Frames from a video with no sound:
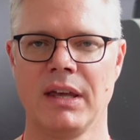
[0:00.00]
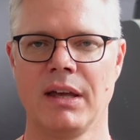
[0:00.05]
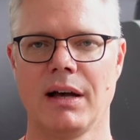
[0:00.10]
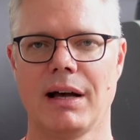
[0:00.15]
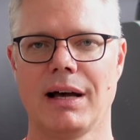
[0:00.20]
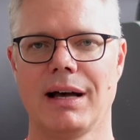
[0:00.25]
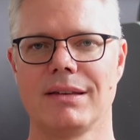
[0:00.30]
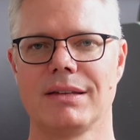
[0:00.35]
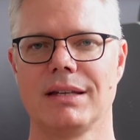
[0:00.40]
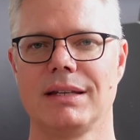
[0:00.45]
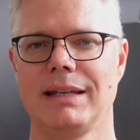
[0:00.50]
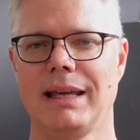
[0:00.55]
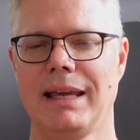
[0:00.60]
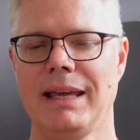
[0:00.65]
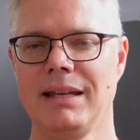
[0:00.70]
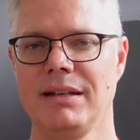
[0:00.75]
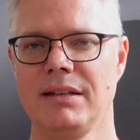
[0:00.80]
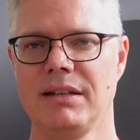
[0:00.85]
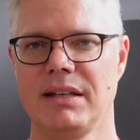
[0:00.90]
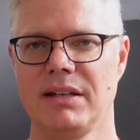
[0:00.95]
I then
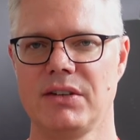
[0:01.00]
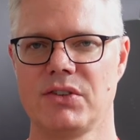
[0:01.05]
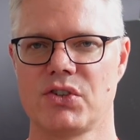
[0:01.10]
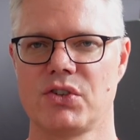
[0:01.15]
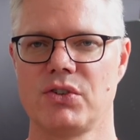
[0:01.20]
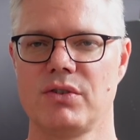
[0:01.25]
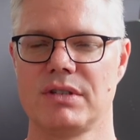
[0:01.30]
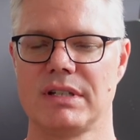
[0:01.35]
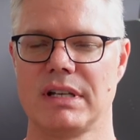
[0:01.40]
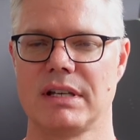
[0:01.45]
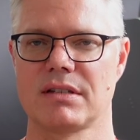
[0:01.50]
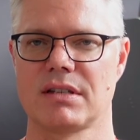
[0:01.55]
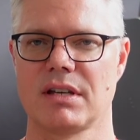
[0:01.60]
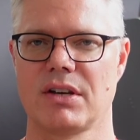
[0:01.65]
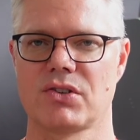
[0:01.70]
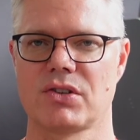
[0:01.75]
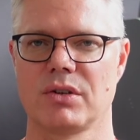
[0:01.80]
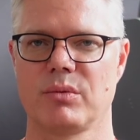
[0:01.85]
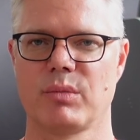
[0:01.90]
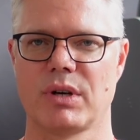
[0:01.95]
end each shooting
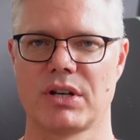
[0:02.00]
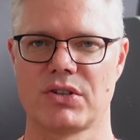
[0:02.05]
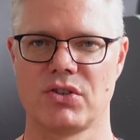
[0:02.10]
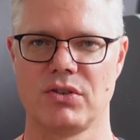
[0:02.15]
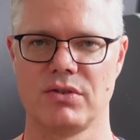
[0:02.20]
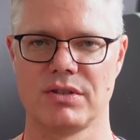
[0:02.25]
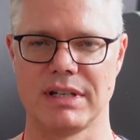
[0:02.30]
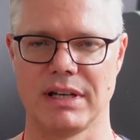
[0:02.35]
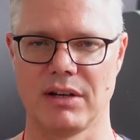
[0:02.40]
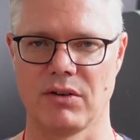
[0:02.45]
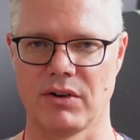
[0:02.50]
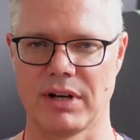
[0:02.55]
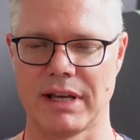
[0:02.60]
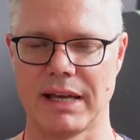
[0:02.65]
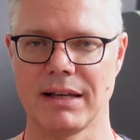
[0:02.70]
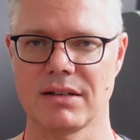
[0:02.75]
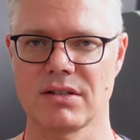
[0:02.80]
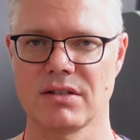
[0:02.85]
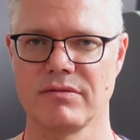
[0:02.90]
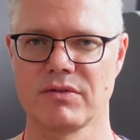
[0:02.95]
session by shooting
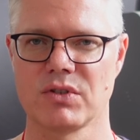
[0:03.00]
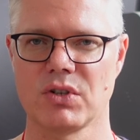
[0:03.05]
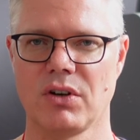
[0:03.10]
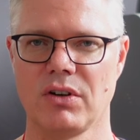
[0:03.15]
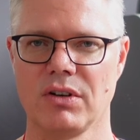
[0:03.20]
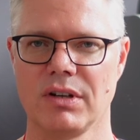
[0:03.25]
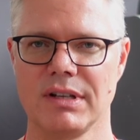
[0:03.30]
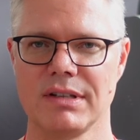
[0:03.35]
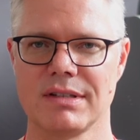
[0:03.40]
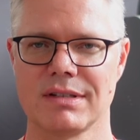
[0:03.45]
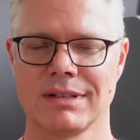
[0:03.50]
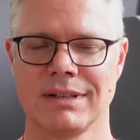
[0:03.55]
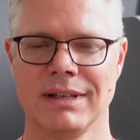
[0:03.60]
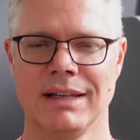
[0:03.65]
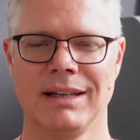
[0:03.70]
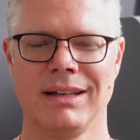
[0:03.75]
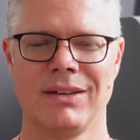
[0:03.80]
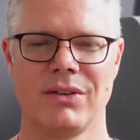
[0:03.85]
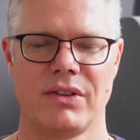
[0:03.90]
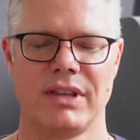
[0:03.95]
reactive targets.
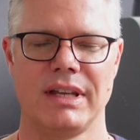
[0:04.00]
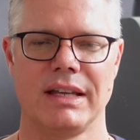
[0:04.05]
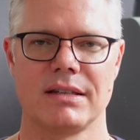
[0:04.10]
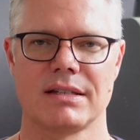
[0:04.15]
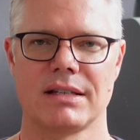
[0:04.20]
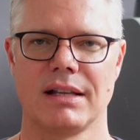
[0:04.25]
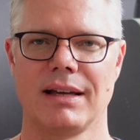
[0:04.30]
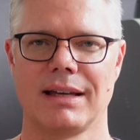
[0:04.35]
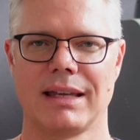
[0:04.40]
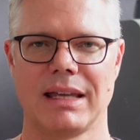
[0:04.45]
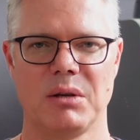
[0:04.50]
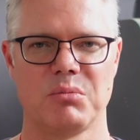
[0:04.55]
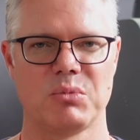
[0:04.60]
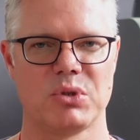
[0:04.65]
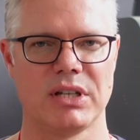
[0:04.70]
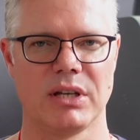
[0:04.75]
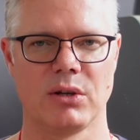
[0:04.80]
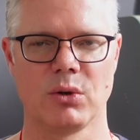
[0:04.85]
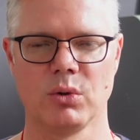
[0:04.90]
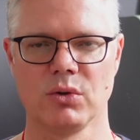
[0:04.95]
Things like
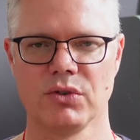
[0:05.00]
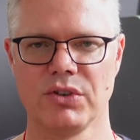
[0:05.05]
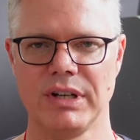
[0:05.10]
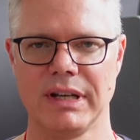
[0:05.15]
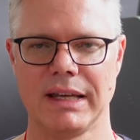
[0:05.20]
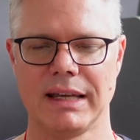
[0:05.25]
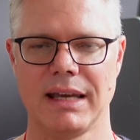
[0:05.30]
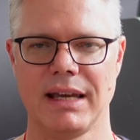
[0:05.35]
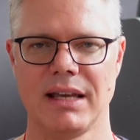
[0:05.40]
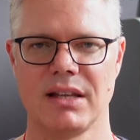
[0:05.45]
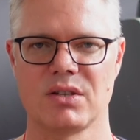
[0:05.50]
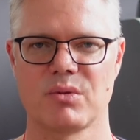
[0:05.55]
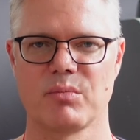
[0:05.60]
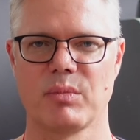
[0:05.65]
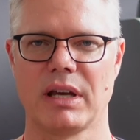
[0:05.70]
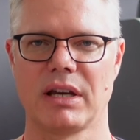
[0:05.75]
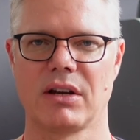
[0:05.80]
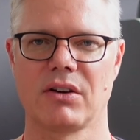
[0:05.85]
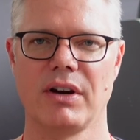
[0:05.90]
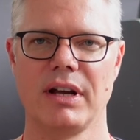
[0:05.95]
empty cool drink cans
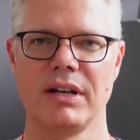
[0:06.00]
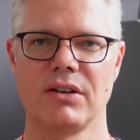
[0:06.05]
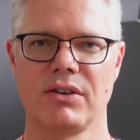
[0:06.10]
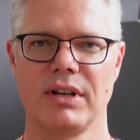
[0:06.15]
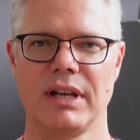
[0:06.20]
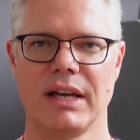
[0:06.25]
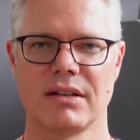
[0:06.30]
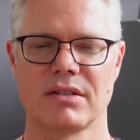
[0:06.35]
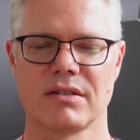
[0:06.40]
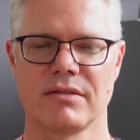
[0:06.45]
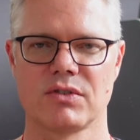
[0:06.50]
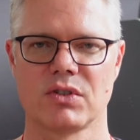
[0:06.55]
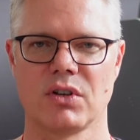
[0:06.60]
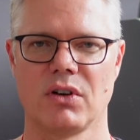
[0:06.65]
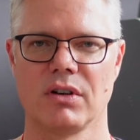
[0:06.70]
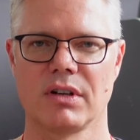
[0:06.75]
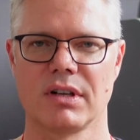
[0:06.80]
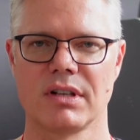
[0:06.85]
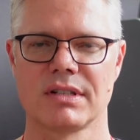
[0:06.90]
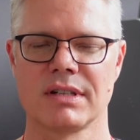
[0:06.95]
make great reactive
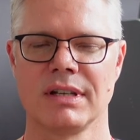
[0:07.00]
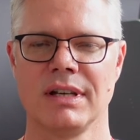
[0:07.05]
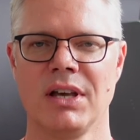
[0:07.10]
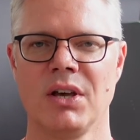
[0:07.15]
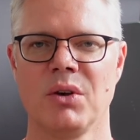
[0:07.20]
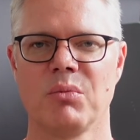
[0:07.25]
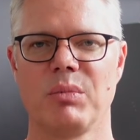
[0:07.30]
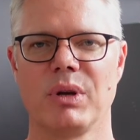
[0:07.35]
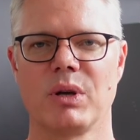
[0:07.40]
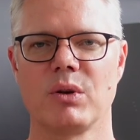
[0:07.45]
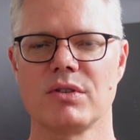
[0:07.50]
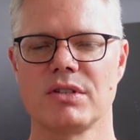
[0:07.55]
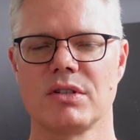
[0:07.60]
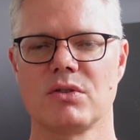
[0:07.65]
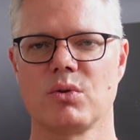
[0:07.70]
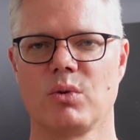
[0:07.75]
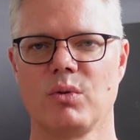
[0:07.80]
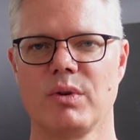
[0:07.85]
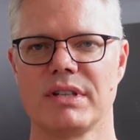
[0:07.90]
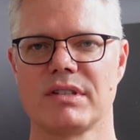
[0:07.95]
targets because
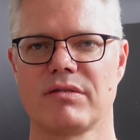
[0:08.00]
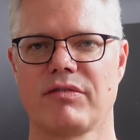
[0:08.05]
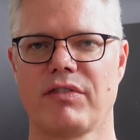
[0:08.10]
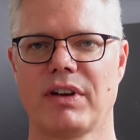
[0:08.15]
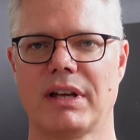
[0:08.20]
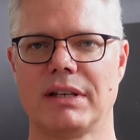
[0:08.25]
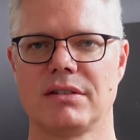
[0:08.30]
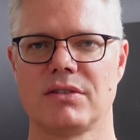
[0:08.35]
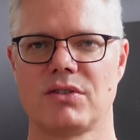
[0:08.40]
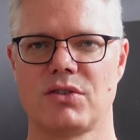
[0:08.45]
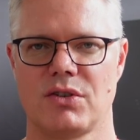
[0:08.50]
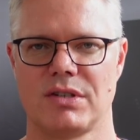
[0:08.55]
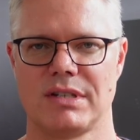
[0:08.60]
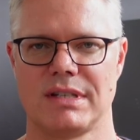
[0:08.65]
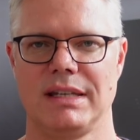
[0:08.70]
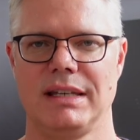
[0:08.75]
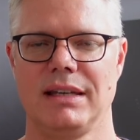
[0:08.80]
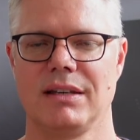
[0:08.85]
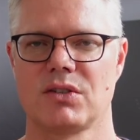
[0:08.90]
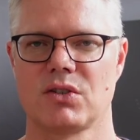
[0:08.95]
it's always fun to
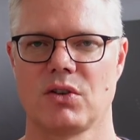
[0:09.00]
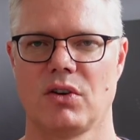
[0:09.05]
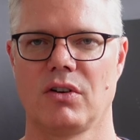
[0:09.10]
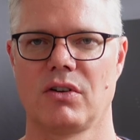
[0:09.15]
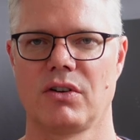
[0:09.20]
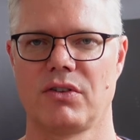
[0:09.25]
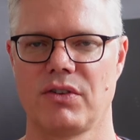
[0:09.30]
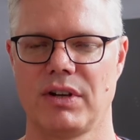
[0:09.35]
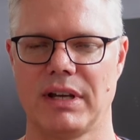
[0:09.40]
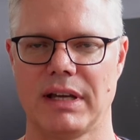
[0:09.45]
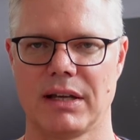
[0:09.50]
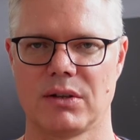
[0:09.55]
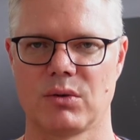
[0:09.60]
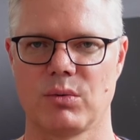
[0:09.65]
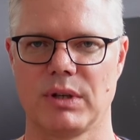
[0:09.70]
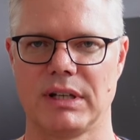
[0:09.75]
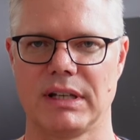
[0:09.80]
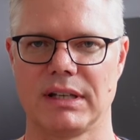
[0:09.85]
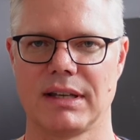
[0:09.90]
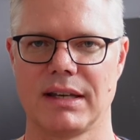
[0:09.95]
see a target react
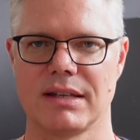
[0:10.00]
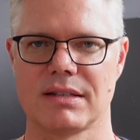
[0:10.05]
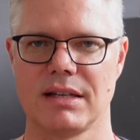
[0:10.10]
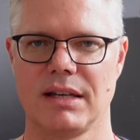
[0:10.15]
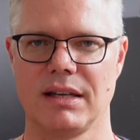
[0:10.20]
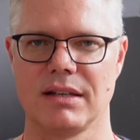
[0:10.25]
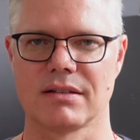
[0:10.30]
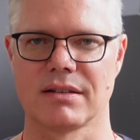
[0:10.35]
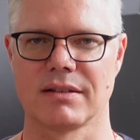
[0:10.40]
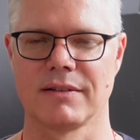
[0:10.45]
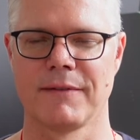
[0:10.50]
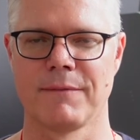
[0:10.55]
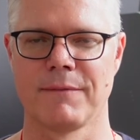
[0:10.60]
when it gets hit.